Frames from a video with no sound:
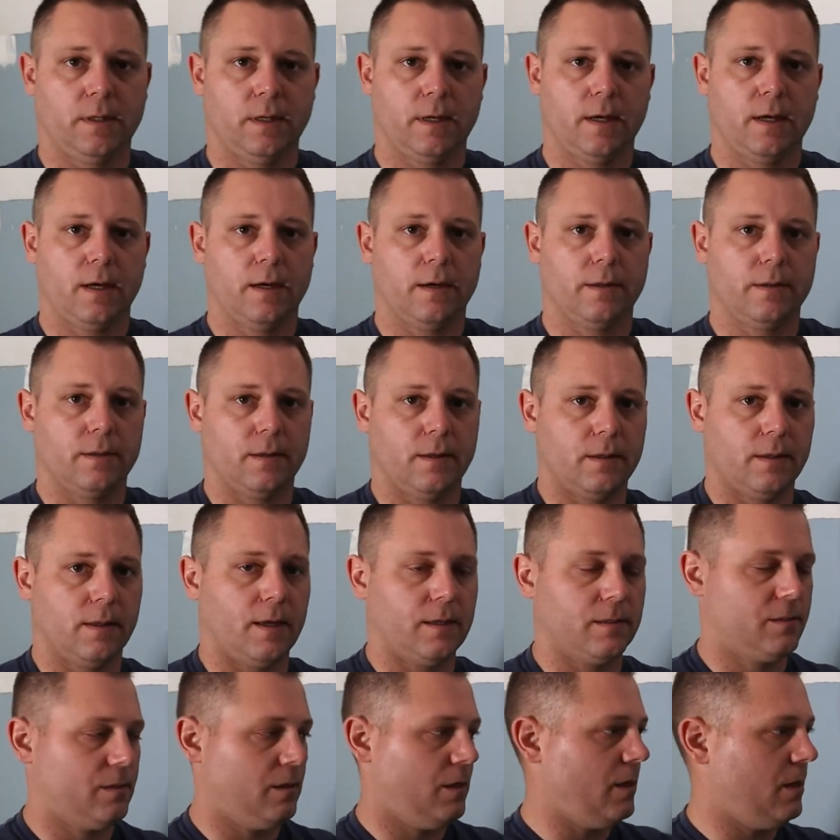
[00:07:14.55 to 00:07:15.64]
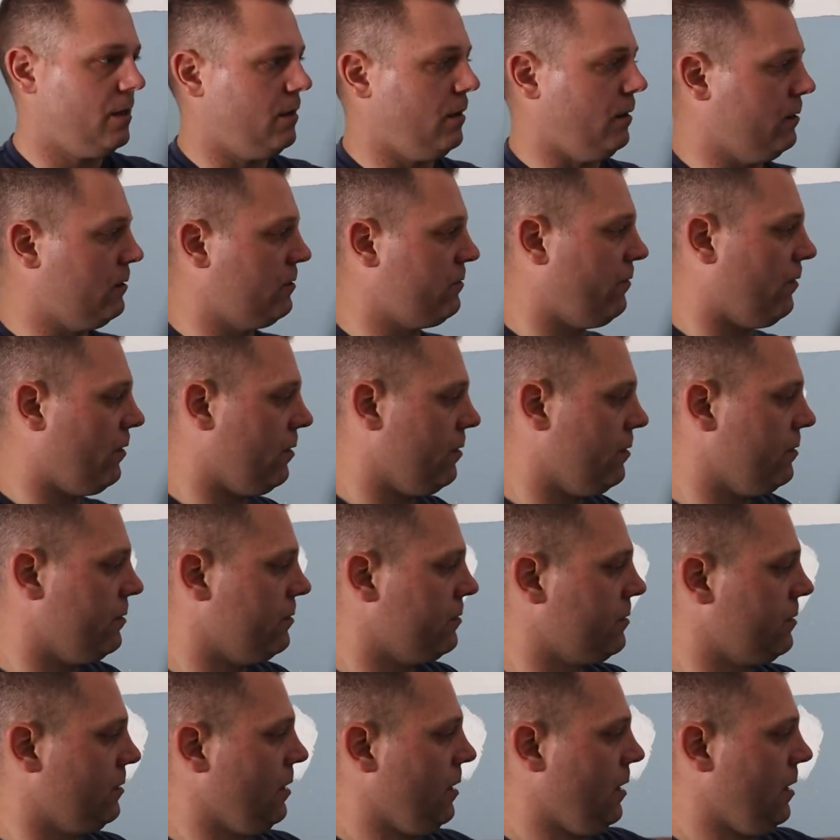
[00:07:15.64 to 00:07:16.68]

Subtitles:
and that's it as far as